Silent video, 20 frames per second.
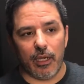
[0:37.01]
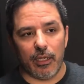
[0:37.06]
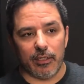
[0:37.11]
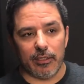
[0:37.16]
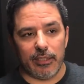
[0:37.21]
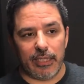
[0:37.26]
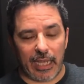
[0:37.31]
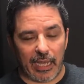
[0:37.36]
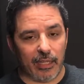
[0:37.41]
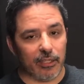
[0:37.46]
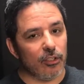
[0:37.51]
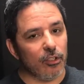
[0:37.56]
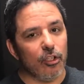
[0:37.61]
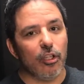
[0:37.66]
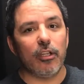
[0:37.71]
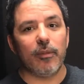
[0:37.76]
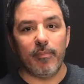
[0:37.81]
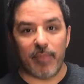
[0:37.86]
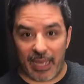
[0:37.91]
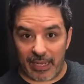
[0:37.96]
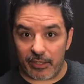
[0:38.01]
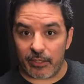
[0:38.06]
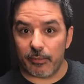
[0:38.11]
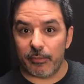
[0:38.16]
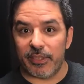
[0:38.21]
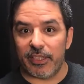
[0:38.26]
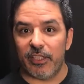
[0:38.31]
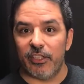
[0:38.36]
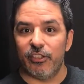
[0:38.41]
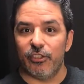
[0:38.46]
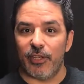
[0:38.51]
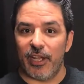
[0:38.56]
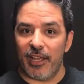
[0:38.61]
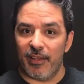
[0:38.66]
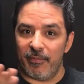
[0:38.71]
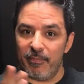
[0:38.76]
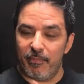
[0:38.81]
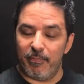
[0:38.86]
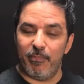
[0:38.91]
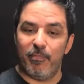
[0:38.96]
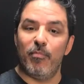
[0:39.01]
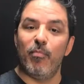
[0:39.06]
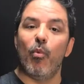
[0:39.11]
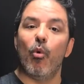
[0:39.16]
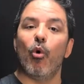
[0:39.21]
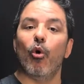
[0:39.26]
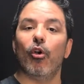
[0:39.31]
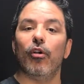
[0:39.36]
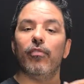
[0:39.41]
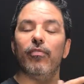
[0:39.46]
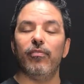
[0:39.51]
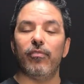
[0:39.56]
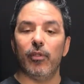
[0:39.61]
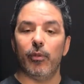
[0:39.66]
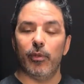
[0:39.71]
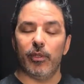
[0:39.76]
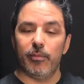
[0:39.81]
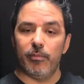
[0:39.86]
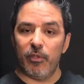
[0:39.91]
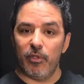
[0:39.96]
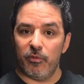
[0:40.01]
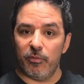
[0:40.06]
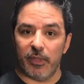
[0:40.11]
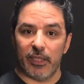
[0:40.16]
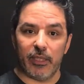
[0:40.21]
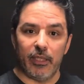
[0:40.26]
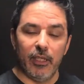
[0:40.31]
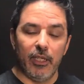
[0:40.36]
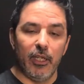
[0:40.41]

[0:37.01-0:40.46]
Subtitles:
Yeah, it'll look better because you have more fluid movement.